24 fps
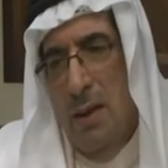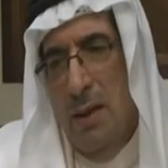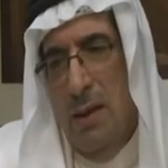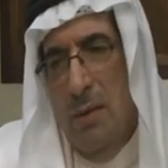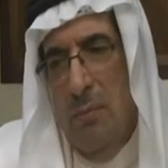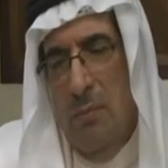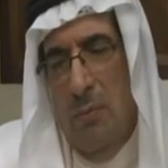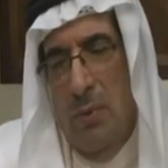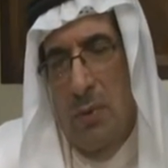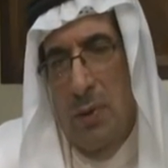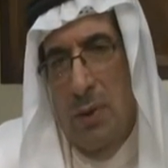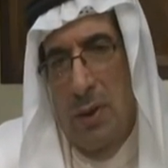
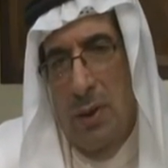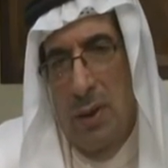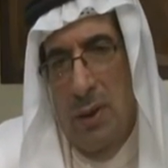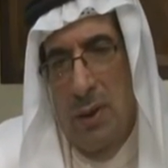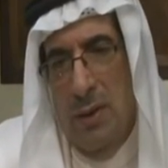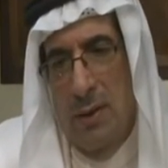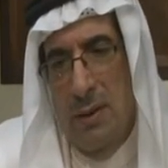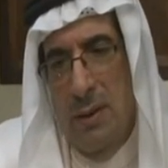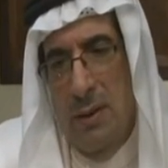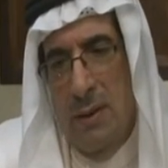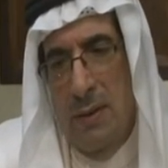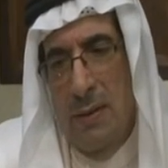Broken
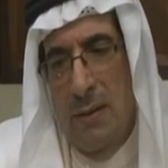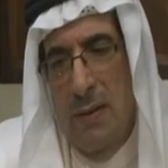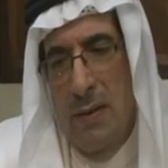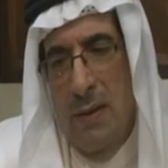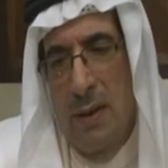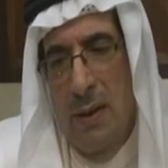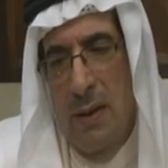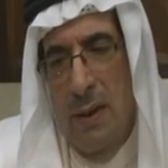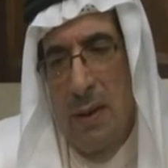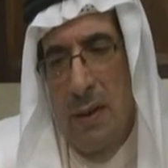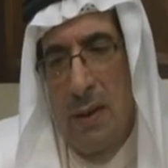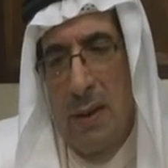English, yes.
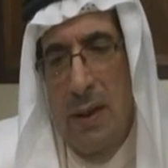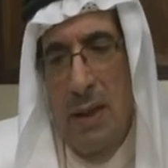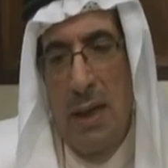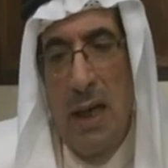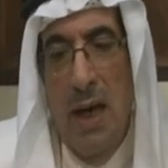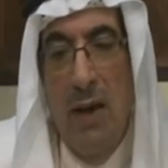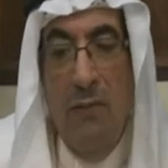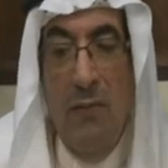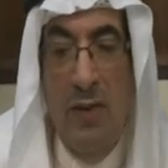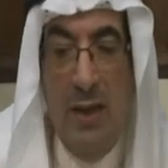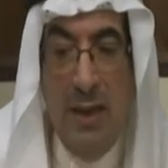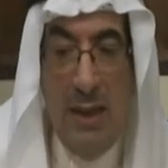They
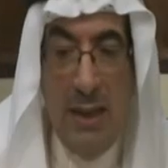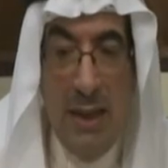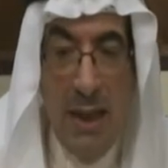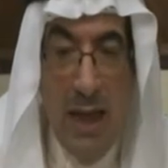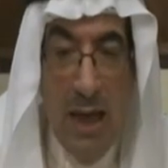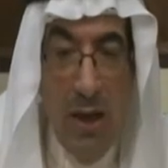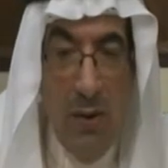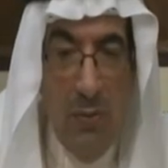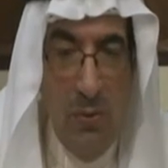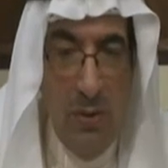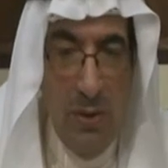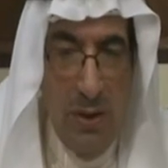have this
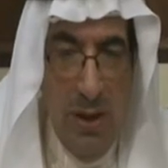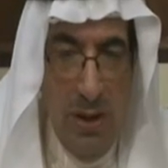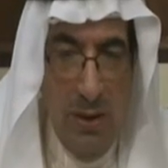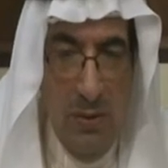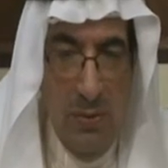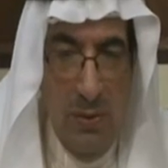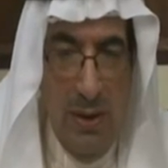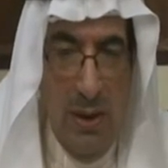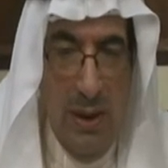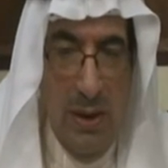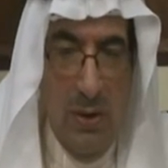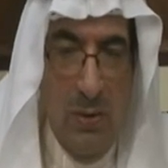language
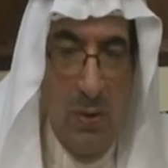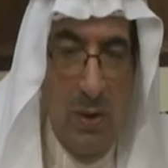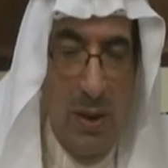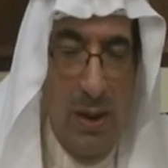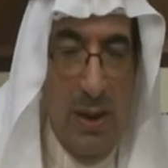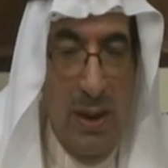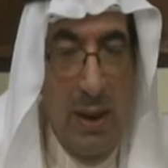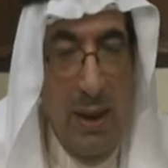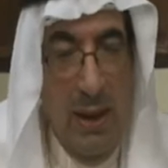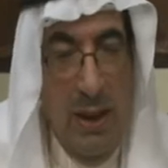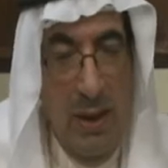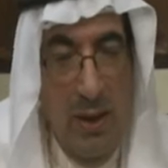actually.
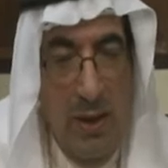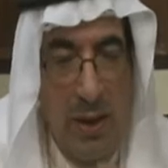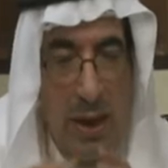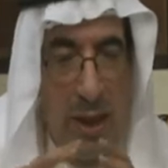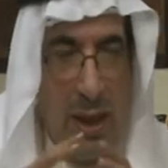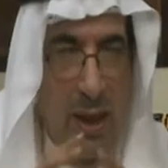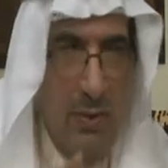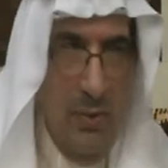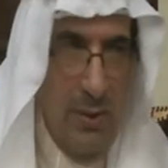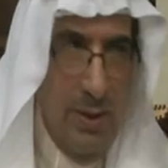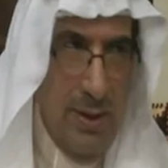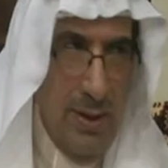Their
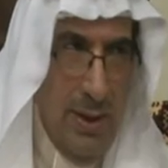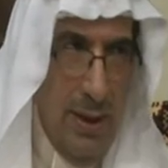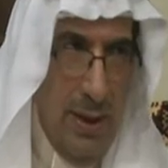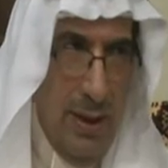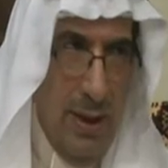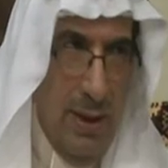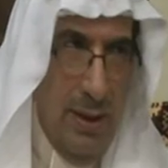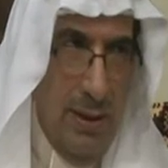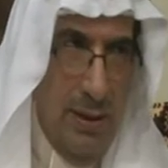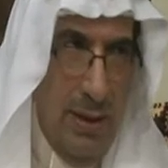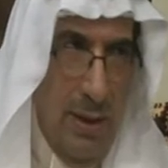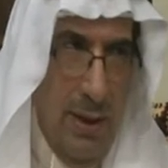language is
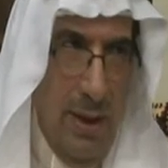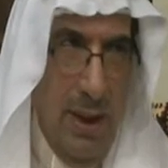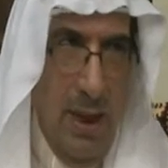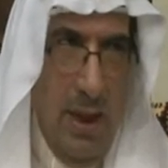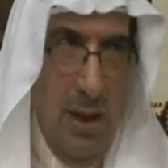Tagalog.